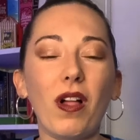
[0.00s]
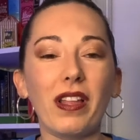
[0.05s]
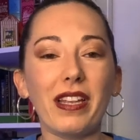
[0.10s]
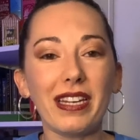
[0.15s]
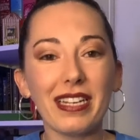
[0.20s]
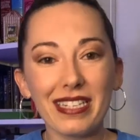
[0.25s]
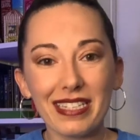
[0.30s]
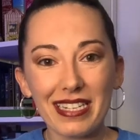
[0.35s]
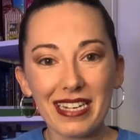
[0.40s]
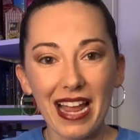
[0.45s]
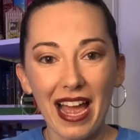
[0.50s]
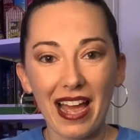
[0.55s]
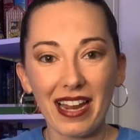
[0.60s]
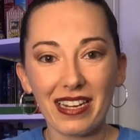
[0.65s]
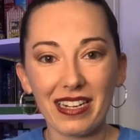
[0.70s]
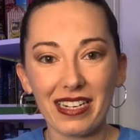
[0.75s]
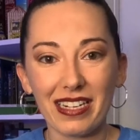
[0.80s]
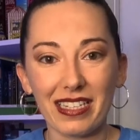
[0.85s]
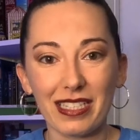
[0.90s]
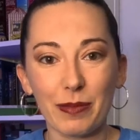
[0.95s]
it is an
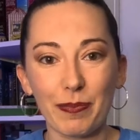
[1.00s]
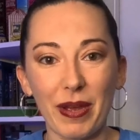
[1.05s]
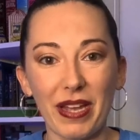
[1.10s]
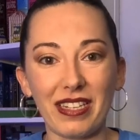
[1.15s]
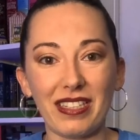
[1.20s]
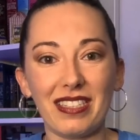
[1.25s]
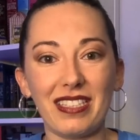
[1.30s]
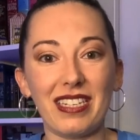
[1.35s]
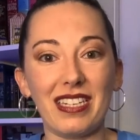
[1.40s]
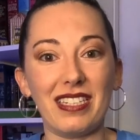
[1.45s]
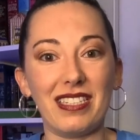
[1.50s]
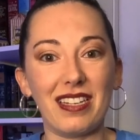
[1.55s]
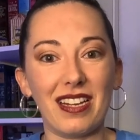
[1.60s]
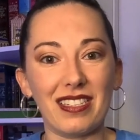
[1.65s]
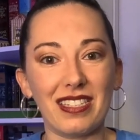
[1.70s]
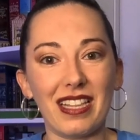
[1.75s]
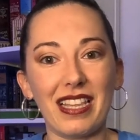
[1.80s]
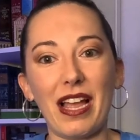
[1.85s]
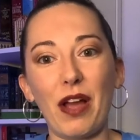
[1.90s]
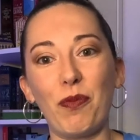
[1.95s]
added expense, it
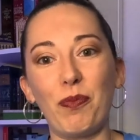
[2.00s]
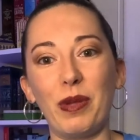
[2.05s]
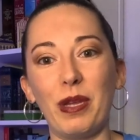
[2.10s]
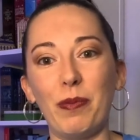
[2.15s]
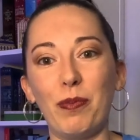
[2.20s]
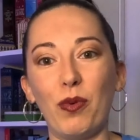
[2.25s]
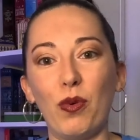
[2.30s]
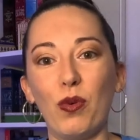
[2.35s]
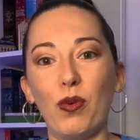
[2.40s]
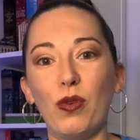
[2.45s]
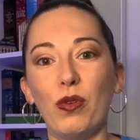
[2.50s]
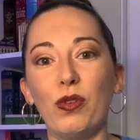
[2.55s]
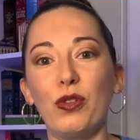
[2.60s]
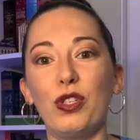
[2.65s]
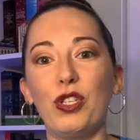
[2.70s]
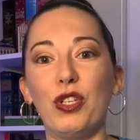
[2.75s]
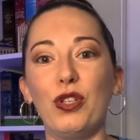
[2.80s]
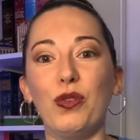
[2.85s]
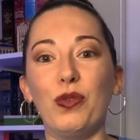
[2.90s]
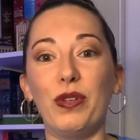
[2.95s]
does allow people
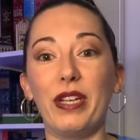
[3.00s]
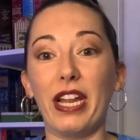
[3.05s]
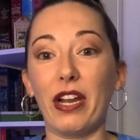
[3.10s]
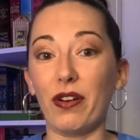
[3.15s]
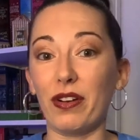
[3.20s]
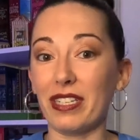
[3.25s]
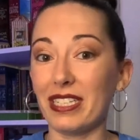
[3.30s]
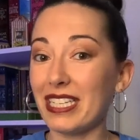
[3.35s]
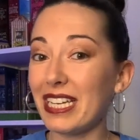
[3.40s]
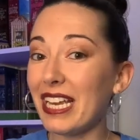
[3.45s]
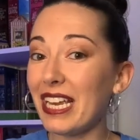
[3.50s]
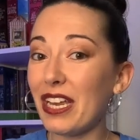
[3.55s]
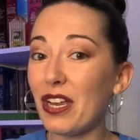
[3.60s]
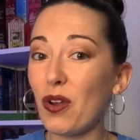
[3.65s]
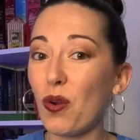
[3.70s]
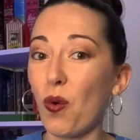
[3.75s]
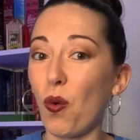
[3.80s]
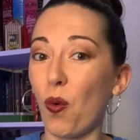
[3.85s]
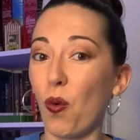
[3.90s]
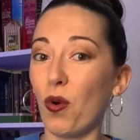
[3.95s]
to
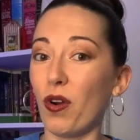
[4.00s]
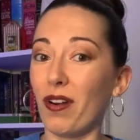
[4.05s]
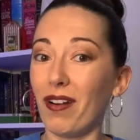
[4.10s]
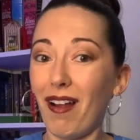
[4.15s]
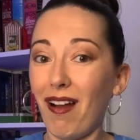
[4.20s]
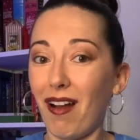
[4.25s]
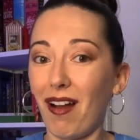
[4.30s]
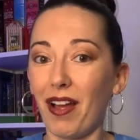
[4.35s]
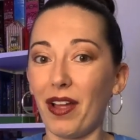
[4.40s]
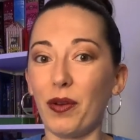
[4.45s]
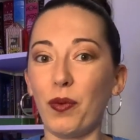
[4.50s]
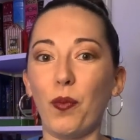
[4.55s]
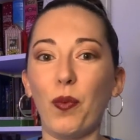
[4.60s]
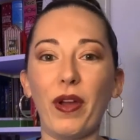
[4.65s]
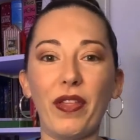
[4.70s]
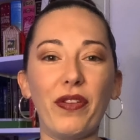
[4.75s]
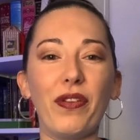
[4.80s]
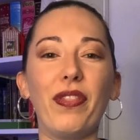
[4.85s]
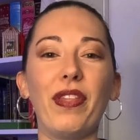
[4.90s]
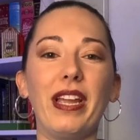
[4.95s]
guarantee or not
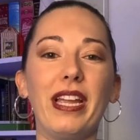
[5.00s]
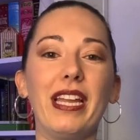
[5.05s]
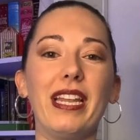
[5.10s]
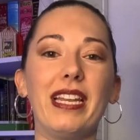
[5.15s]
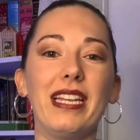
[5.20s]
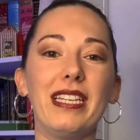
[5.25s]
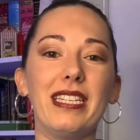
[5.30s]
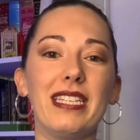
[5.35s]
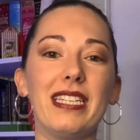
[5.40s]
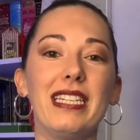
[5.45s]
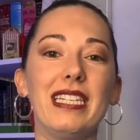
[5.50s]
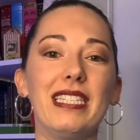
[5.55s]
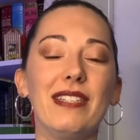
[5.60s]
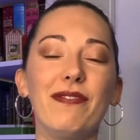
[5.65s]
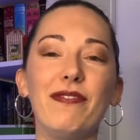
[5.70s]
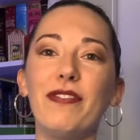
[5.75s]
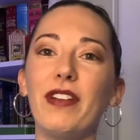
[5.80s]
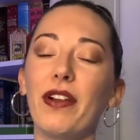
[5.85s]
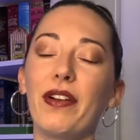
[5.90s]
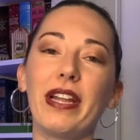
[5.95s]
whether they get into these
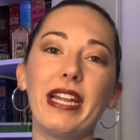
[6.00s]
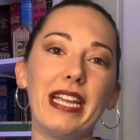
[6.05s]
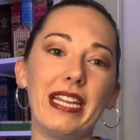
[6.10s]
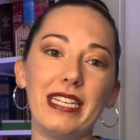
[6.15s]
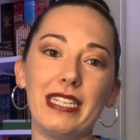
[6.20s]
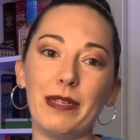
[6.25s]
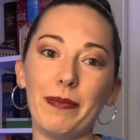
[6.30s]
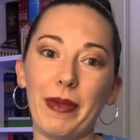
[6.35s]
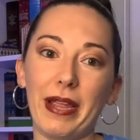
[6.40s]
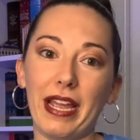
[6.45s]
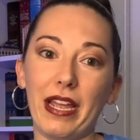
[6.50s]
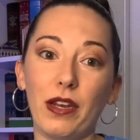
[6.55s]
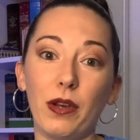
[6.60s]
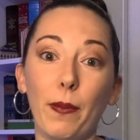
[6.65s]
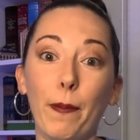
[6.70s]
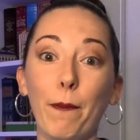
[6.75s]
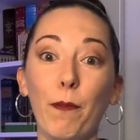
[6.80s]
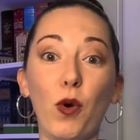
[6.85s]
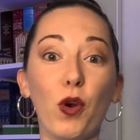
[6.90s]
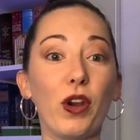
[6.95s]
very
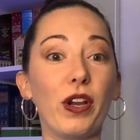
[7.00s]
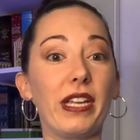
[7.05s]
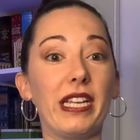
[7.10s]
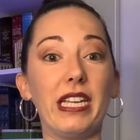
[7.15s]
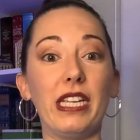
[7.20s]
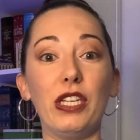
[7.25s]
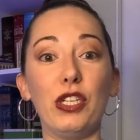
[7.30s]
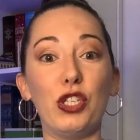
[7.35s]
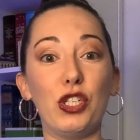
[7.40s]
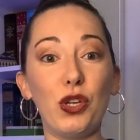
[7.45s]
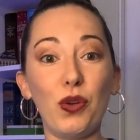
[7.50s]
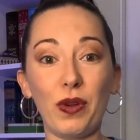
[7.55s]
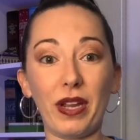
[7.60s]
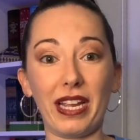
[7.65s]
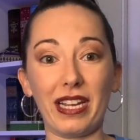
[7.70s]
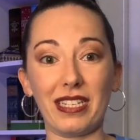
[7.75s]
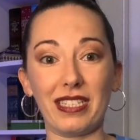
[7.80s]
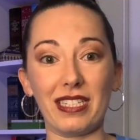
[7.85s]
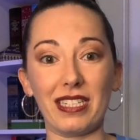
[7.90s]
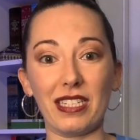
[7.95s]
in-demand marquee
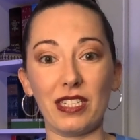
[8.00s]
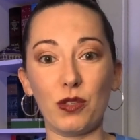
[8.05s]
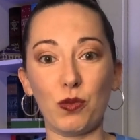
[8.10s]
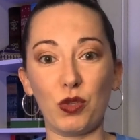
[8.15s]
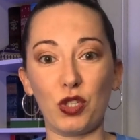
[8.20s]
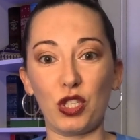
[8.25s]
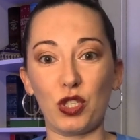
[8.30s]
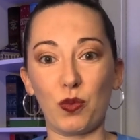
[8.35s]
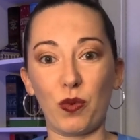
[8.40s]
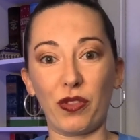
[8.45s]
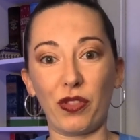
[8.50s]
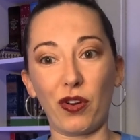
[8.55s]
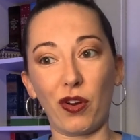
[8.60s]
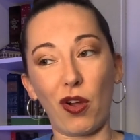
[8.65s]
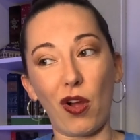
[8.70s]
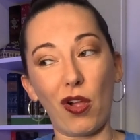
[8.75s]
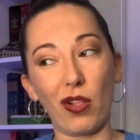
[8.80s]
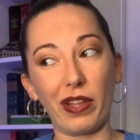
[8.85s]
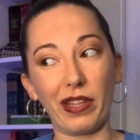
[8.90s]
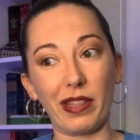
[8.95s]
showcases, which is what they're
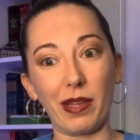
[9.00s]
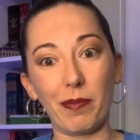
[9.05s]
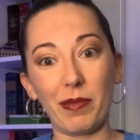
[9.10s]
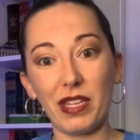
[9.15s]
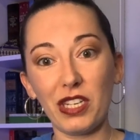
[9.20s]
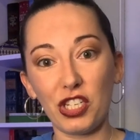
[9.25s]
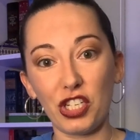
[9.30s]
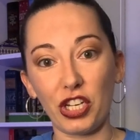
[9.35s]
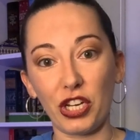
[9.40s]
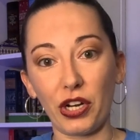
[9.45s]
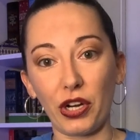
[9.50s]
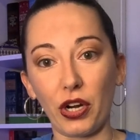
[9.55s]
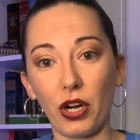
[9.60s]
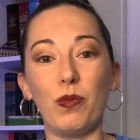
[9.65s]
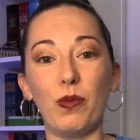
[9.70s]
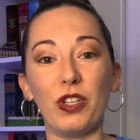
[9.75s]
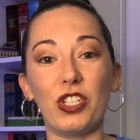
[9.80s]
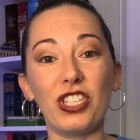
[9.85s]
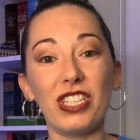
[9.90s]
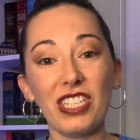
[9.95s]
calling them this year,
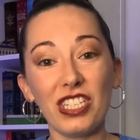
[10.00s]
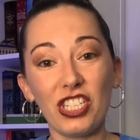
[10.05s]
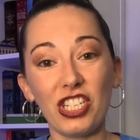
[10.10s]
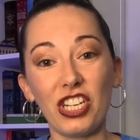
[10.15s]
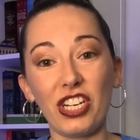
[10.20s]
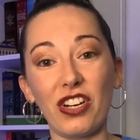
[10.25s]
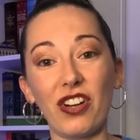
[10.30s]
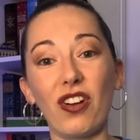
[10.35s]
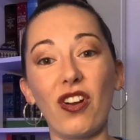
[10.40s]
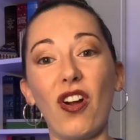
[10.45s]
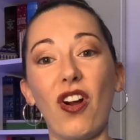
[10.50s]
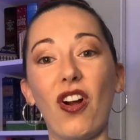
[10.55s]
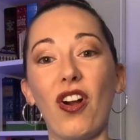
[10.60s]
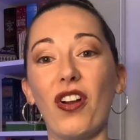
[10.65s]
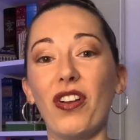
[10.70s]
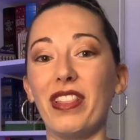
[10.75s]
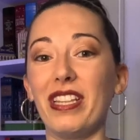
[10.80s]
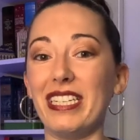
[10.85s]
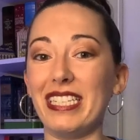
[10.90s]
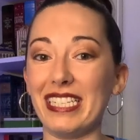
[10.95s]
which this year
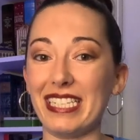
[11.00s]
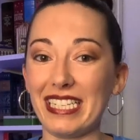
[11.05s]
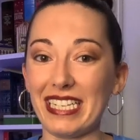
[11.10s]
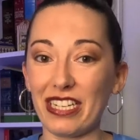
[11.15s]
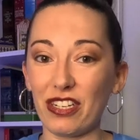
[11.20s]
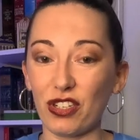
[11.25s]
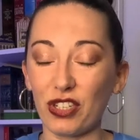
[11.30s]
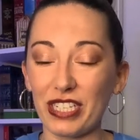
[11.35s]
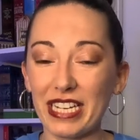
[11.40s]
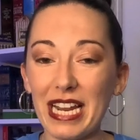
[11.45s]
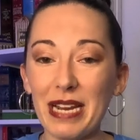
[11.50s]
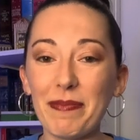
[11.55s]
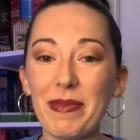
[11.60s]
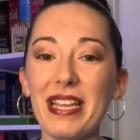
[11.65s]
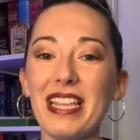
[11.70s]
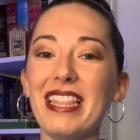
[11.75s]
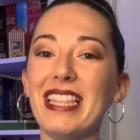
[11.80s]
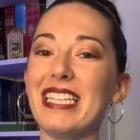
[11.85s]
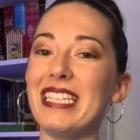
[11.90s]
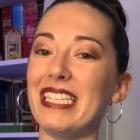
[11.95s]
are the Disney
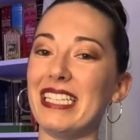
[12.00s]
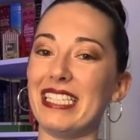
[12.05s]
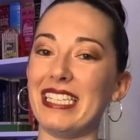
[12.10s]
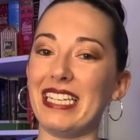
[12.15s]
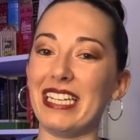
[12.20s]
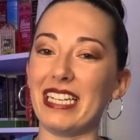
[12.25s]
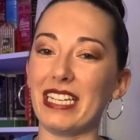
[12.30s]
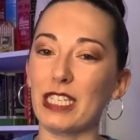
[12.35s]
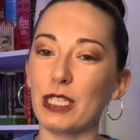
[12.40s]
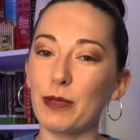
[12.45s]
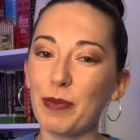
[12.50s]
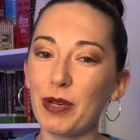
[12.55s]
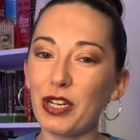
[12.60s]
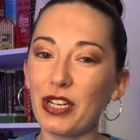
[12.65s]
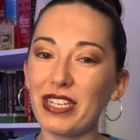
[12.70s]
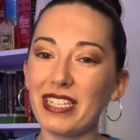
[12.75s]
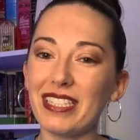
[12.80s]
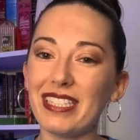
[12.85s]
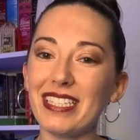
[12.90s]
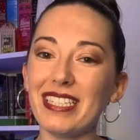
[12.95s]
Entertainment, the Disney
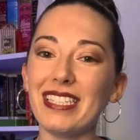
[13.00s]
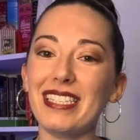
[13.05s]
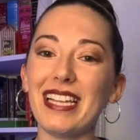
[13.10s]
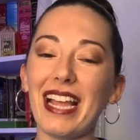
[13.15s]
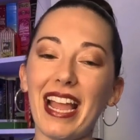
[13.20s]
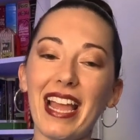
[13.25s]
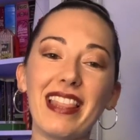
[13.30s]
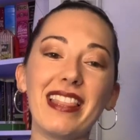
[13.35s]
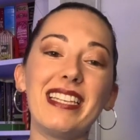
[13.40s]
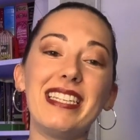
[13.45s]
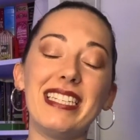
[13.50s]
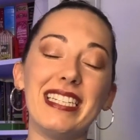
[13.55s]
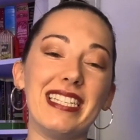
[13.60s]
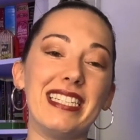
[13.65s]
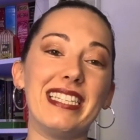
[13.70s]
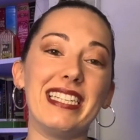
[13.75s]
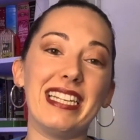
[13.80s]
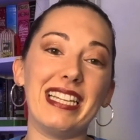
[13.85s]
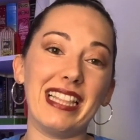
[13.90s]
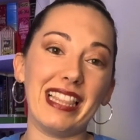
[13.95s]
Experiences, and the
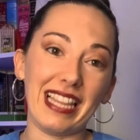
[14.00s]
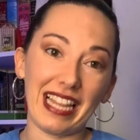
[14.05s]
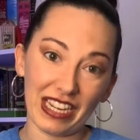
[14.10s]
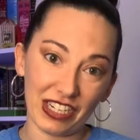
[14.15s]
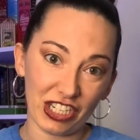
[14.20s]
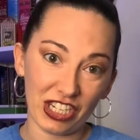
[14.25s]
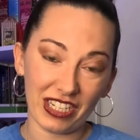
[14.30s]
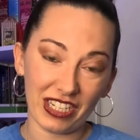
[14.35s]
Disney Legends.